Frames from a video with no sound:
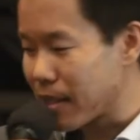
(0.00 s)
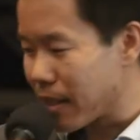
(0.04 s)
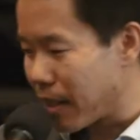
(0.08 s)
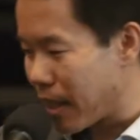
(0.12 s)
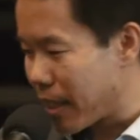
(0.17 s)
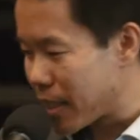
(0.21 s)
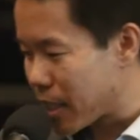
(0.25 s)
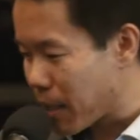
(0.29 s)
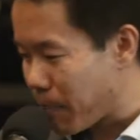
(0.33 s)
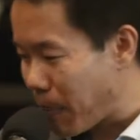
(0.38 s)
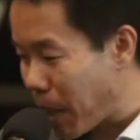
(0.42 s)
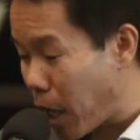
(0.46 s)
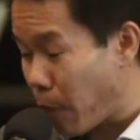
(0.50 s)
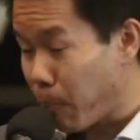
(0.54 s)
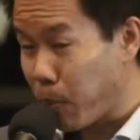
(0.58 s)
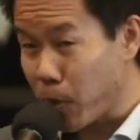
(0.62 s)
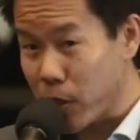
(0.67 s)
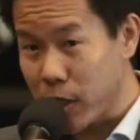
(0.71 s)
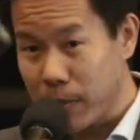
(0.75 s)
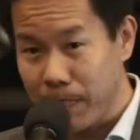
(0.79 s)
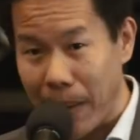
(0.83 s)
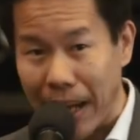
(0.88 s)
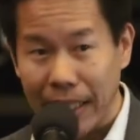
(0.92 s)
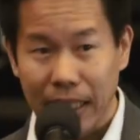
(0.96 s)
it's about
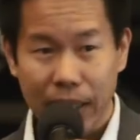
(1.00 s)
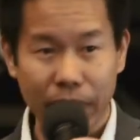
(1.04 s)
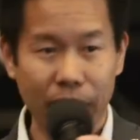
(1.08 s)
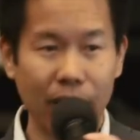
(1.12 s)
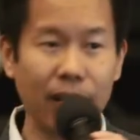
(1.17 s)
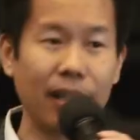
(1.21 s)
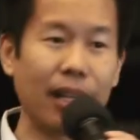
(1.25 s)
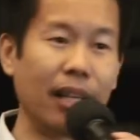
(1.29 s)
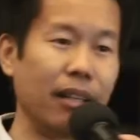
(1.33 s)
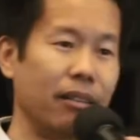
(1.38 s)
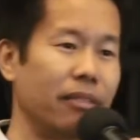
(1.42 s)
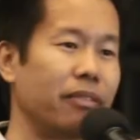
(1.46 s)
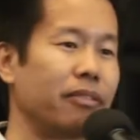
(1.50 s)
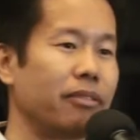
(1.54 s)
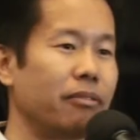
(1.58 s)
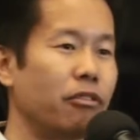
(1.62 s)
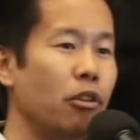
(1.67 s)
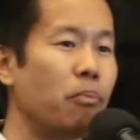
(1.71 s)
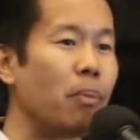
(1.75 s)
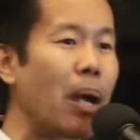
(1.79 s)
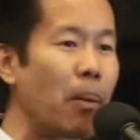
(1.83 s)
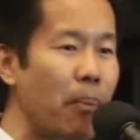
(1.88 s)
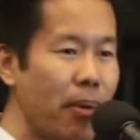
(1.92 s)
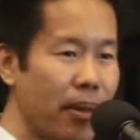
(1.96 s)
perspective in life.
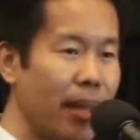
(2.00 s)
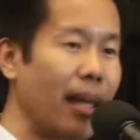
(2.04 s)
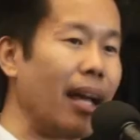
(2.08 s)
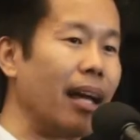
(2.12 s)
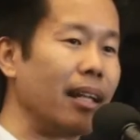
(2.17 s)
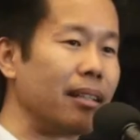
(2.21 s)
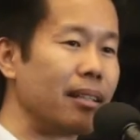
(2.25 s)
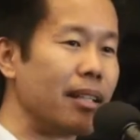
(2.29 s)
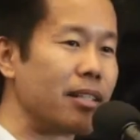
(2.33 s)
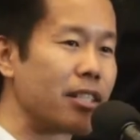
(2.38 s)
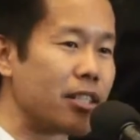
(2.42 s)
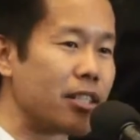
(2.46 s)
Remember that.